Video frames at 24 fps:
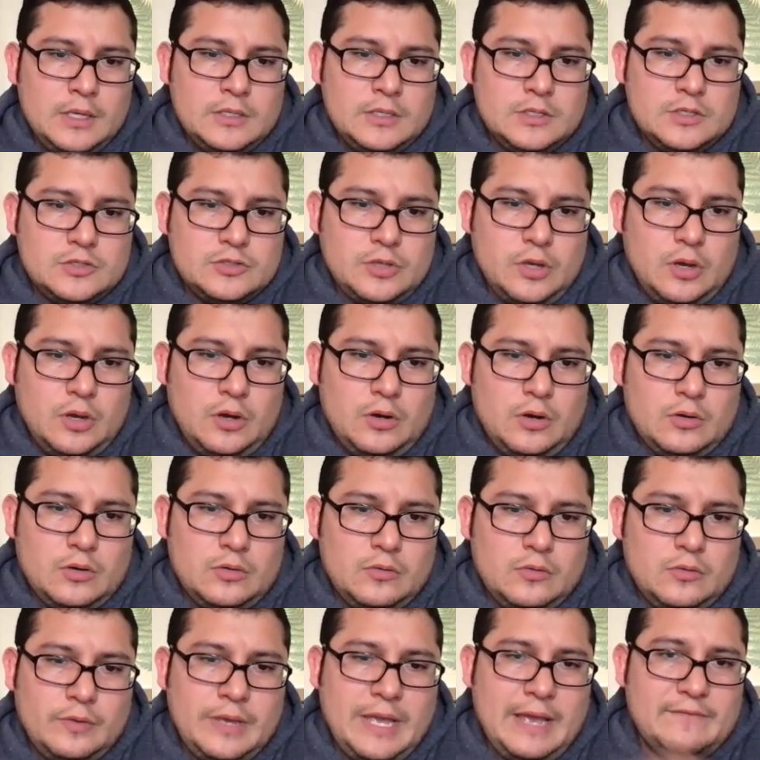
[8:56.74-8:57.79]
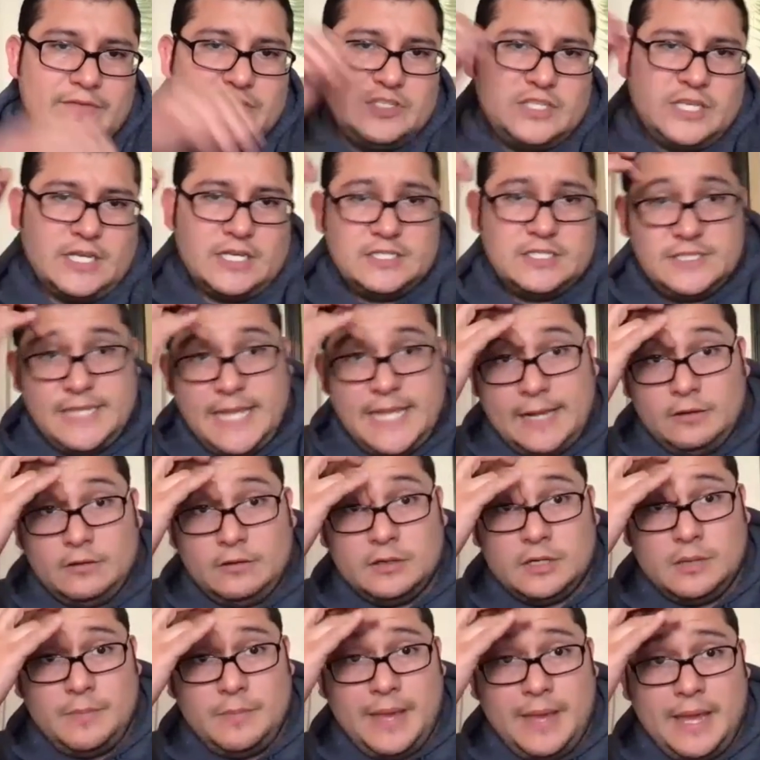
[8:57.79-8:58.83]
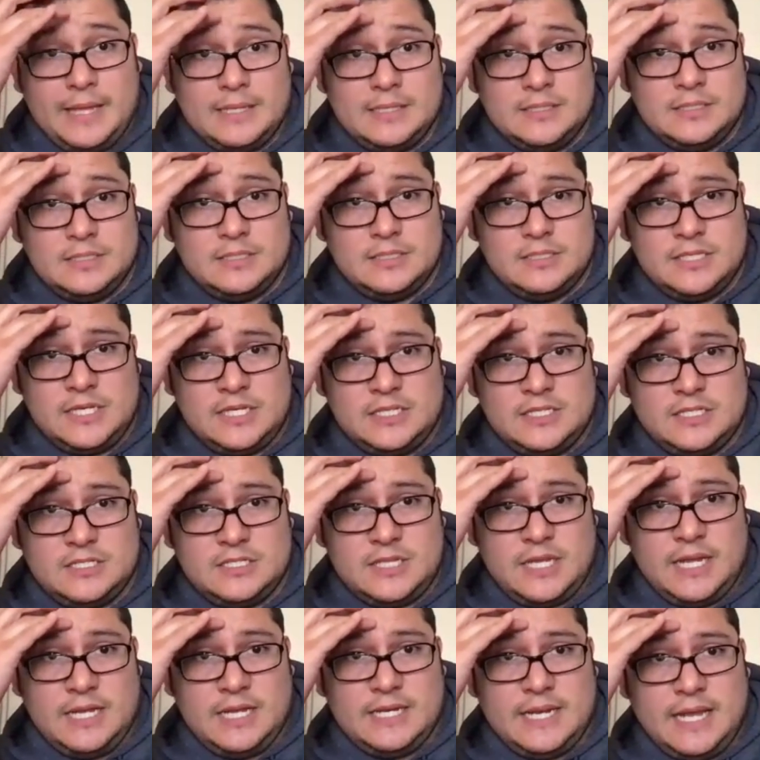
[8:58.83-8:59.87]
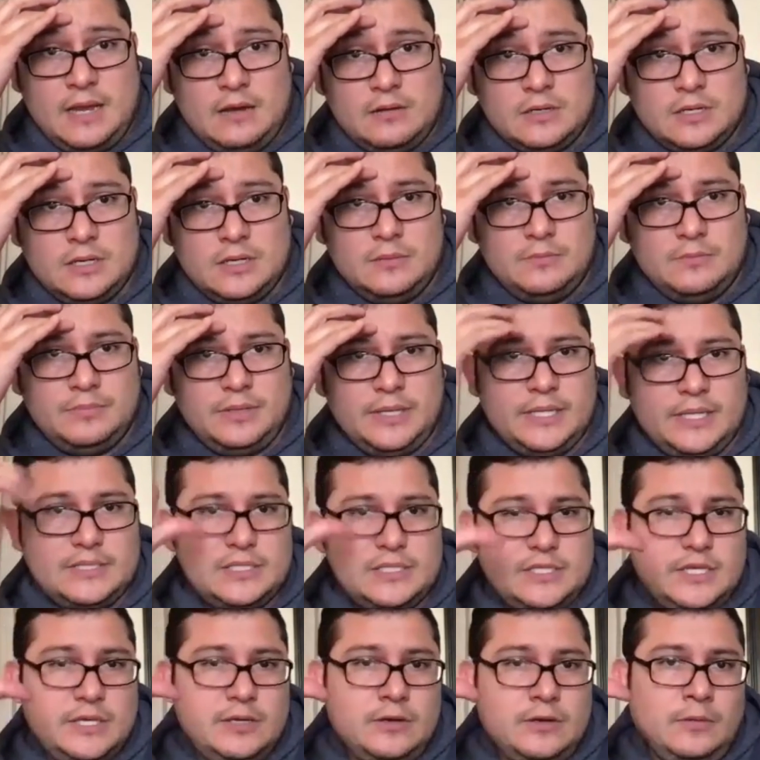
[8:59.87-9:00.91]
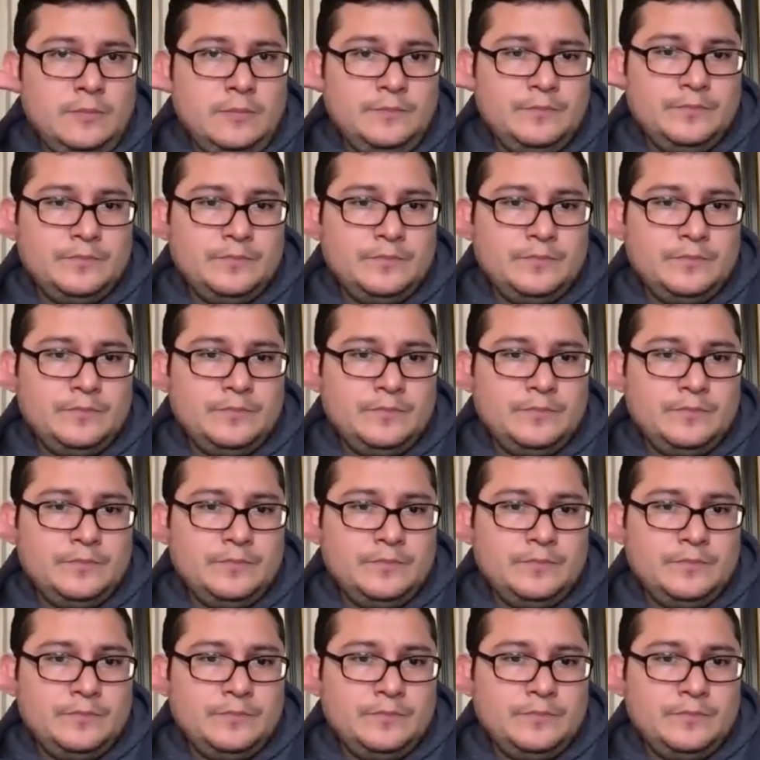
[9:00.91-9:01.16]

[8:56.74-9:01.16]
So we have 6 standard commands: sit, stay, down, come, place, heel.